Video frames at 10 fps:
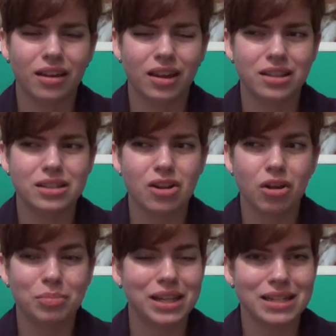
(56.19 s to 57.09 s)
It's
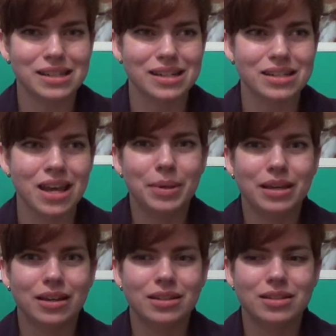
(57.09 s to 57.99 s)
not pleasant,
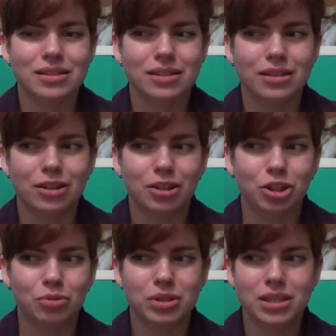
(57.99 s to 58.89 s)
because
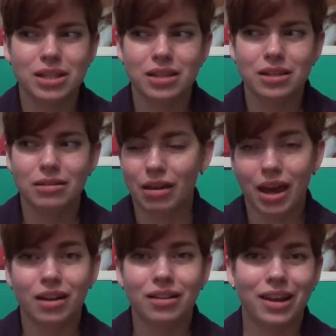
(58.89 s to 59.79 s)
you see
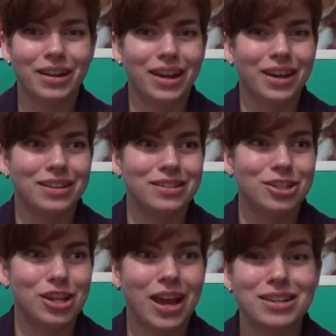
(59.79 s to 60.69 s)
Adeline and
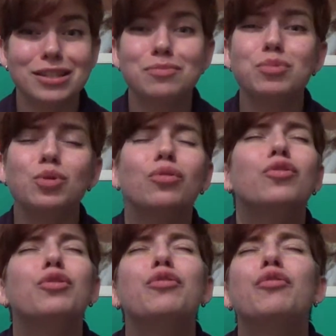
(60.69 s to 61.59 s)
she has this
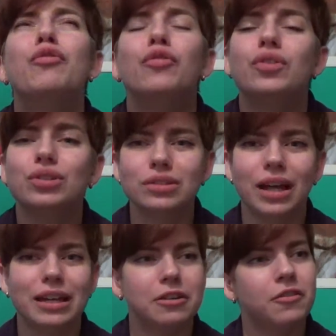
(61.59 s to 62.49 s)
beautiful full
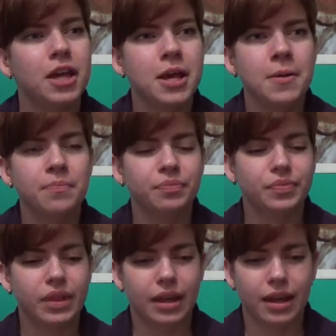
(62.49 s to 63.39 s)
life,
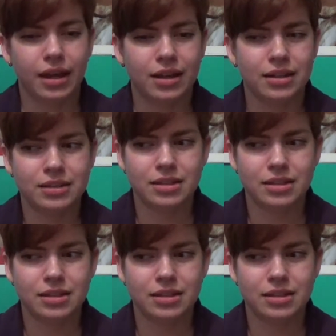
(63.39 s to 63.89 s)
and